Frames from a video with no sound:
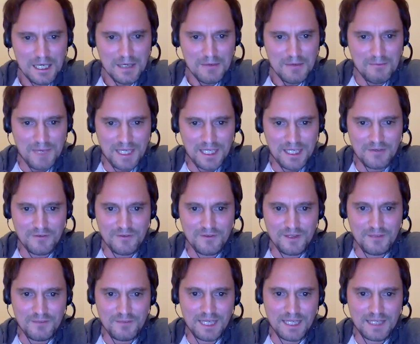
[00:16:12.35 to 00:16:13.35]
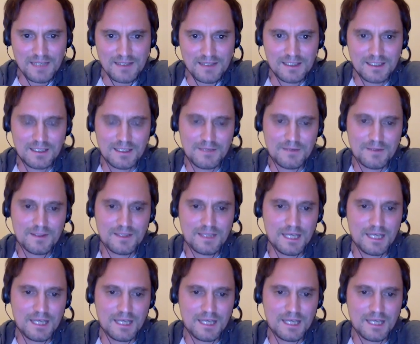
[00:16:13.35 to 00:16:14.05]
many of them, like the